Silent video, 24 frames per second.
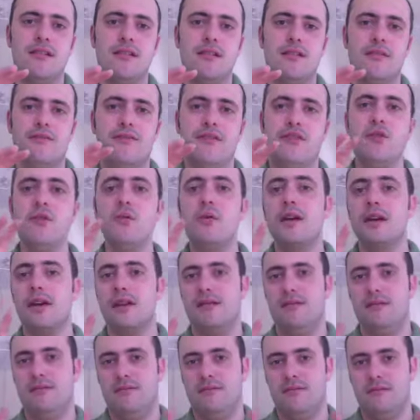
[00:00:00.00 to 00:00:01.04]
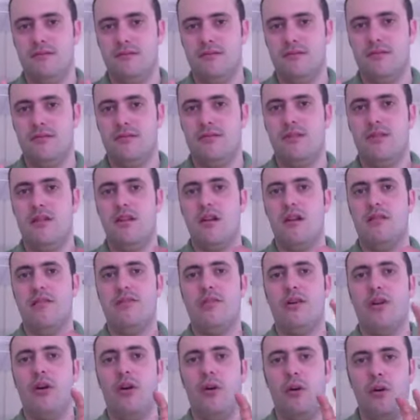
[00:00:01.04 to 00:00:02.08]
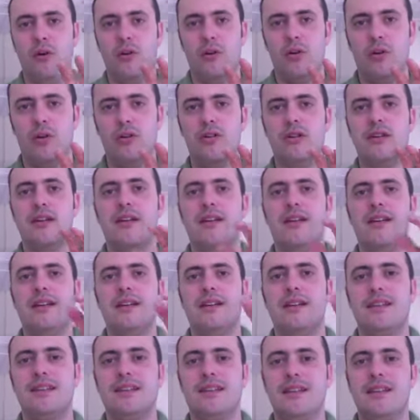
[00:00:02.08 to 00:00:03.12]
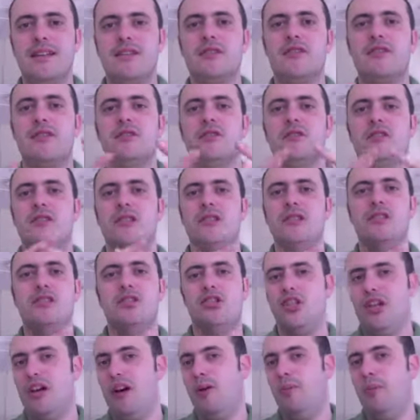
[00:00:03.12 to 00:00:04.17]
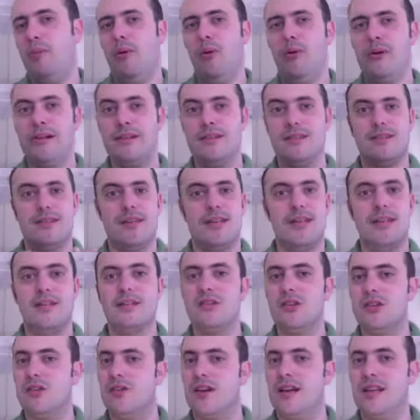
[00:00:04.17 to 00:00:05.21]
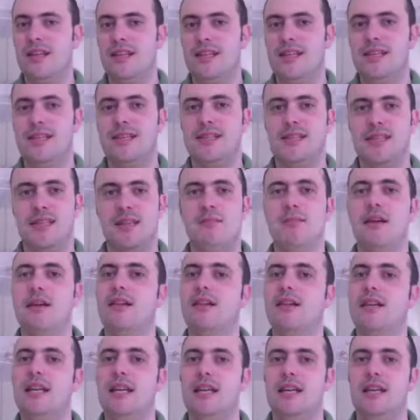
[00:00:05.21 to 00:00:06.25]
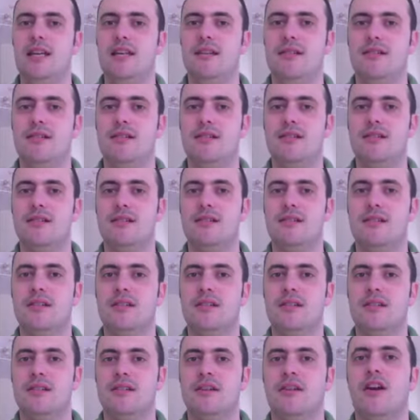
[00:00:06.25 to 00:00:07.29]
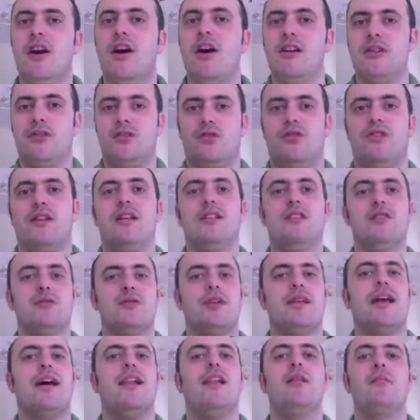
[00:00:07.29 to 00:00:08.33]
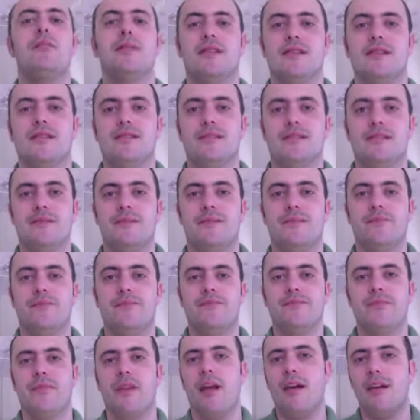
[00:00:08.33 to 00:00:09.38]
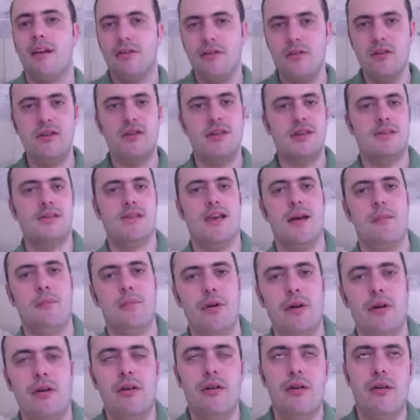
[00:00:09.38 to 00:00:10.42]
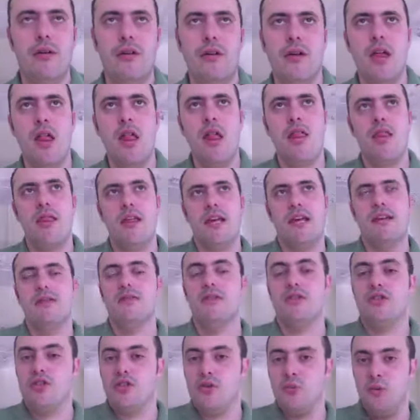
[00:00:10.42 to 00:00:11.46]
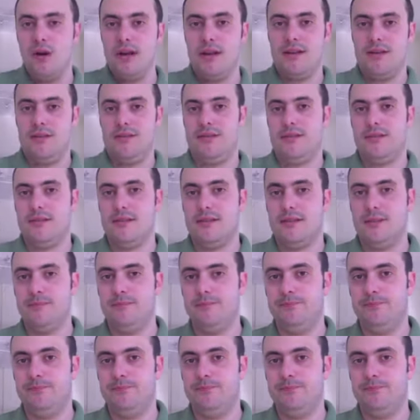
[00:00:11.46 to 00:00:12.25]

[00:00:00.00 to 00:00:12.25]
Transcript: viewing of the whole, gets you to these gel points that integrate these seemingly contradictory elements. I give you an example. In the swings,